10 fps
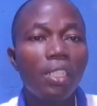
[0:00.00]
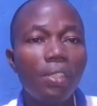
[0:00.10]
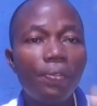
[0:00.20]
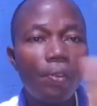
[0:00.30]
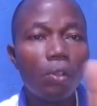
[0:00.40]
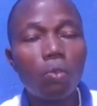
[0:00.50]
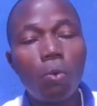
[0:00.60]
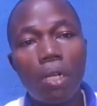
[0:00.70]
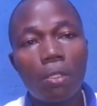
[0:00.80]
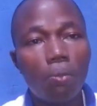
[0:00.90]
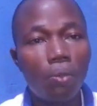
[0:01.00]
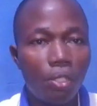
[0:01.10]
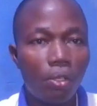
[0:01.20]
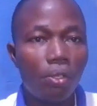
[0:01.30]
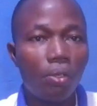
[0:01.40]
The fourth one will
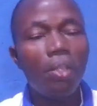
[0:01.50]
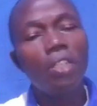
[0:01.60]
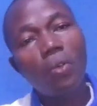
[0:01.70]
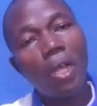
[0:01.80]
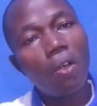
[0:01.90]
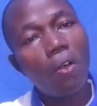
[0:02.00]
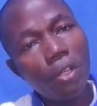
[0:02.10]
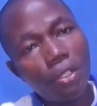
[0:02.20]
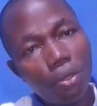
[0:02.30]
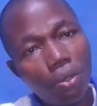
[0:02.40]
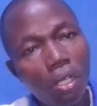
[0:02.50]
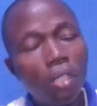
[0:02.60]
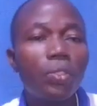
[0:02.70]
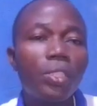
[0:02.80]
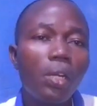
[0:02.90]
shock you. So I encourage you
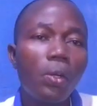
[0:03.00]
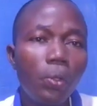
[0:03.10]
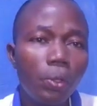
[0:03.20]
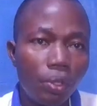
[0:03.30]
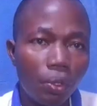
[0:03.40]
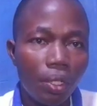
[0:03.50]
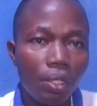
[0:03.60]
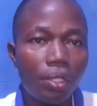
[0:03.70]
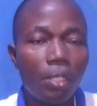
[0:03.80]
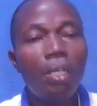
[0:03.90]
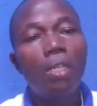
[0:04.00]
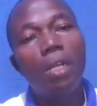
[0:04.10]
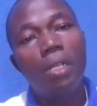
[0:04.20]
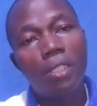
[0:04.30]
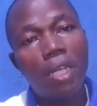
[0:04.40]
to stay glued to this
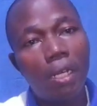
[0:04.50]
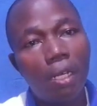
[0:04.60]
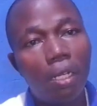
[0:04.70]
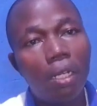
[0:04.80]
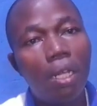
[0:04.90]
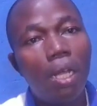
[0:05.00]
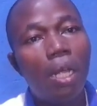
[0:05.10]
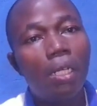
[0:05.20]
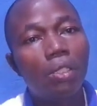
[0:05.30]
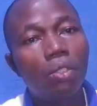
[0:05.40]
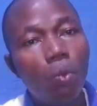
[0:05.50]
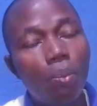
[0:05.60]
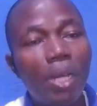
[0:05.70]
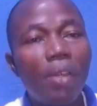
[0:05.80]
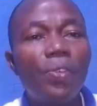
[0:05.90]
channel, and you will
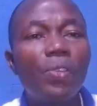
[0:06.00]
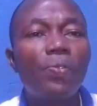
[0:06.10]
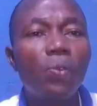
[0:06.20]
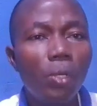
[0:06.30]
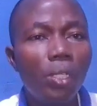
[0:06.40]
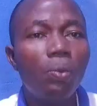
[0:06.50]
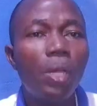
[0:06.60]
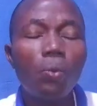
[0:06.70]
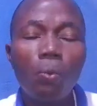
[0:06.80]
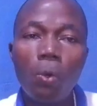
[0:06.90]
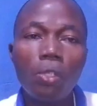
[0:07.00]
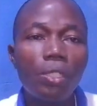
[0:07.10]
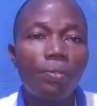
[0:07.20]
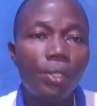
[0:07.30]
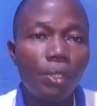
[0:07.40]
benefit fully when you watch
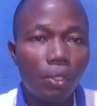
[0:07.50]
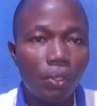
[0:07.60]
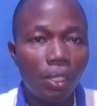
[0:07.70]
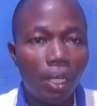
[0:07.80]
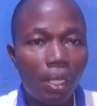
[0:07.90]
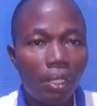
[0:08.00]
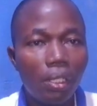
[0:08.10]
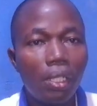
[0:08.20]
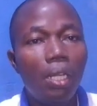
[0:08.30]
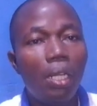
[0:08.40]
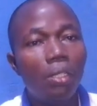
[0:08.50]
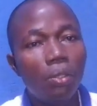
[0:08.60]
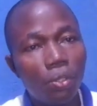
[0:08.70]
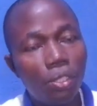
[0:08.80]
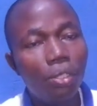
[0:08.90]
the video to the end, and
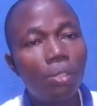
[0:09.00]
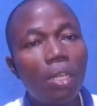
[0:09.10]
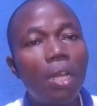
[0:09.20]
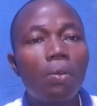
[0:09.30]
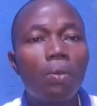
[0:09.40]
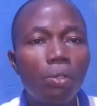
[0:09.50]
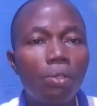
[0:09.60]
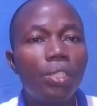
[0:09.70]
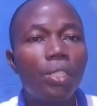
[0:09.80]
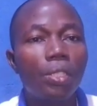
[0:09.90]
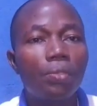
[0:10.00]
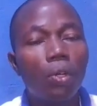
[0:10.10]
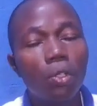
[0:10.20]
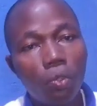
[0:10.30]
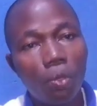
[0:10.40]
you see good reasons
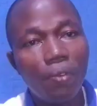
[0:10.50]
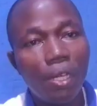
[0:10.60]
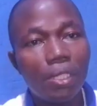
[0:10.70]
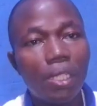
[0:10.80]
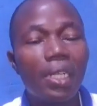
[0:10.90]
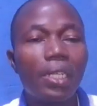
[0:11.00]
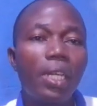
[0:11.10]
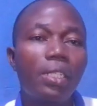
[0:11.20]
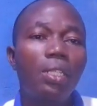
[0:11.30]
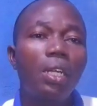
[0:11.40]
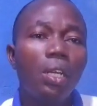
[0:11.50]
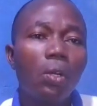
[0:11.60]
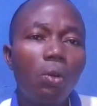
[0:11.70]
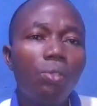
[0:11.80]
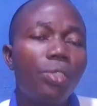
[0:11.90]
for you to invest and get
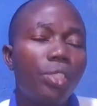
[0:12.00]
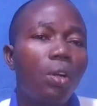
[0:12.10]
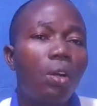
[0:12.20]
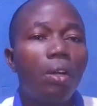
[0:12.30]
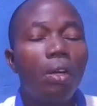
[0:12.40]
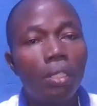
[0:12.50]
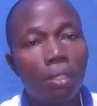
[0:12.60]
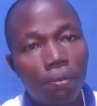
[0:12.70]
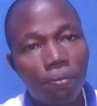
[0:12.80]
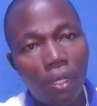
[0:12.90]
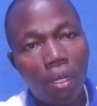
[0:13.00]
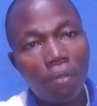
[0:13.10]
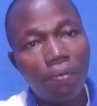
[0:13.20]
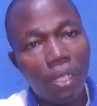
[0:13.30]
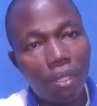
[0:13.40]
good return on
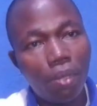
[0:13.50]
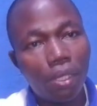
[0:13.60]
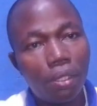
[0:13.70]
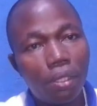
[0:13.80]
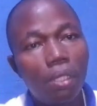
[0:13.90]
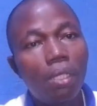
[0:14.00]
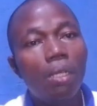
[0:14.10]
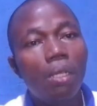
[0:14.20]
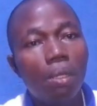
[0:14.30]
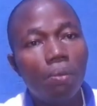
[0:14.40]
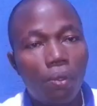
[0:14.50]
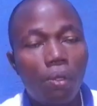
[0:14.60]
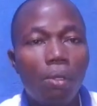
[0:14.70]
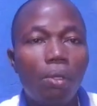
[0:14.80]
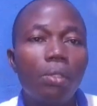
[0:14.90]
investment
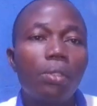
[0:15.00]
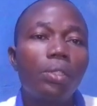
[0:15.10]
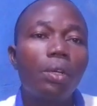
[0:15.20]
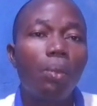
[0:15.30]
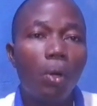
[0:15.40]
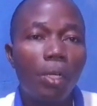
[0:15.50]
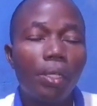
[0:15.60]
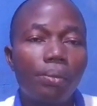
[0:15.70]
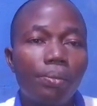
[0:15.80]
for your money.